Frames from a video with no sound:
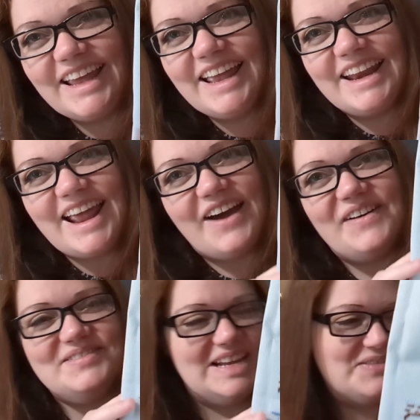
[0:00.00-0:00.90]
And now
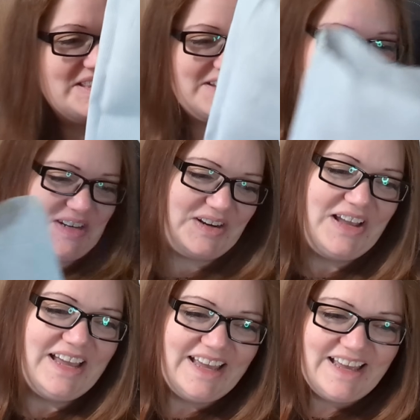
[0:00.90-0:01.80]
I'm done with it for
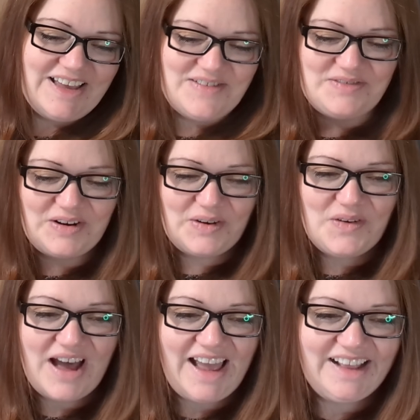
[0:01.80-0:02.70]
a
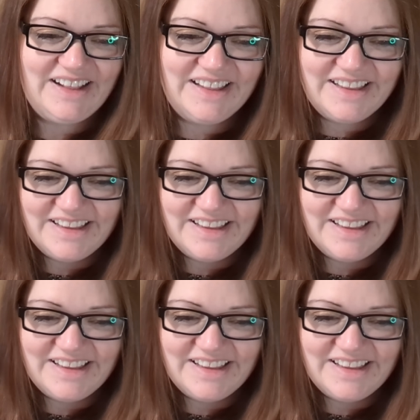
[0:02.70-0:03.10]
while.